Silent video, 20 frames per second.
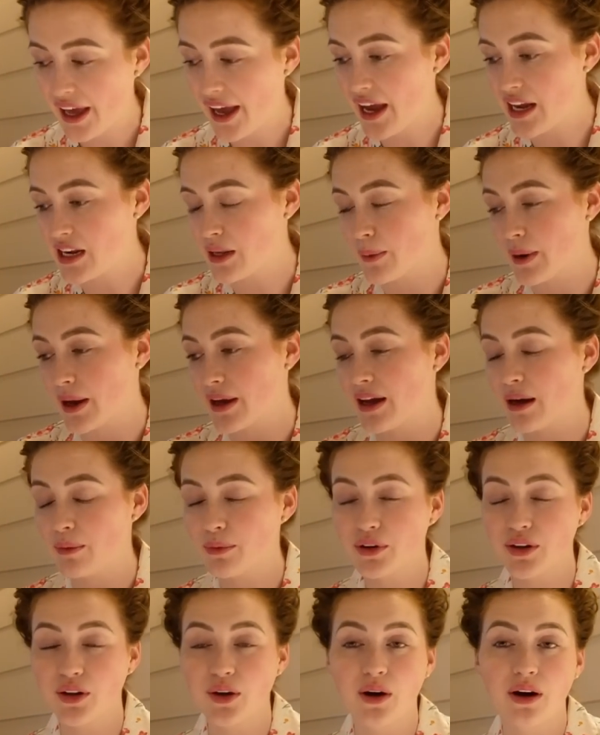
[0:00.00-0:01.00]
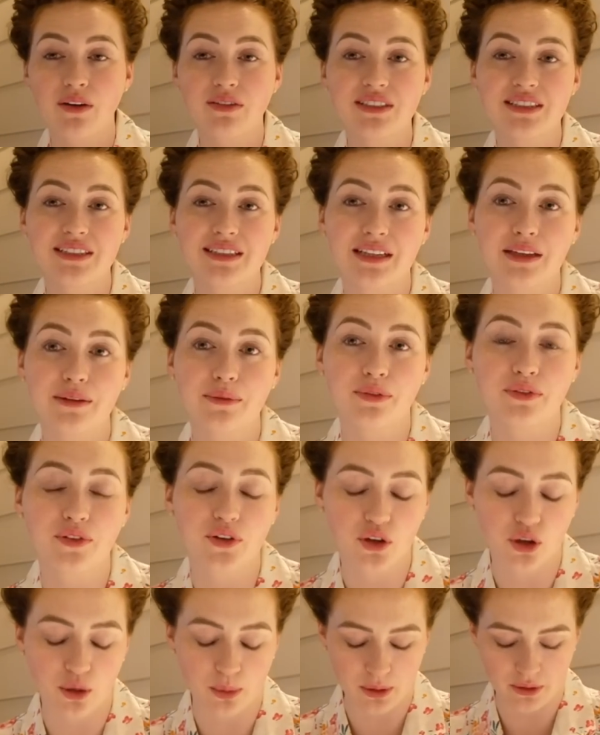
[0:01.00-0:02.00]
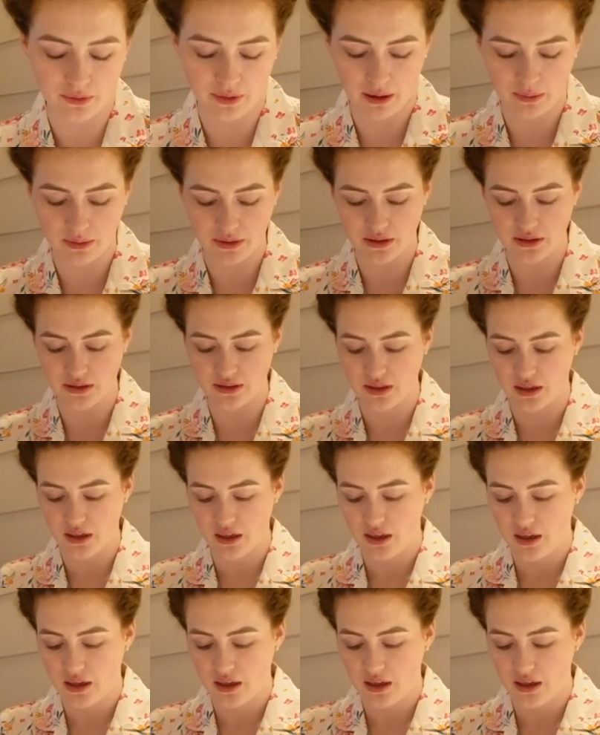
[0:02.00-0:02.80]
Anyway, I'm gonna go have a sleep for a couple of hours